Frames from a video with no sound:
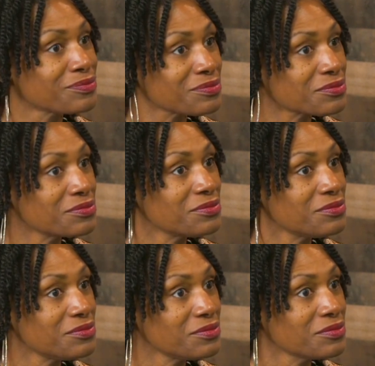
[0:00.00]
Okay.
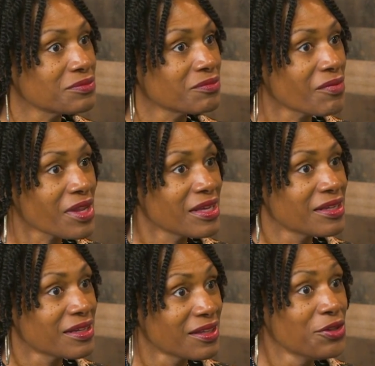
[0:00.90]

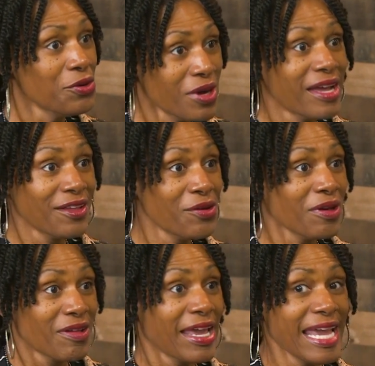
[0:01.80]
I know, and that's
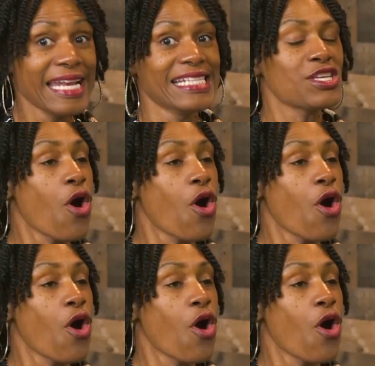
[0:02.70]
such a hard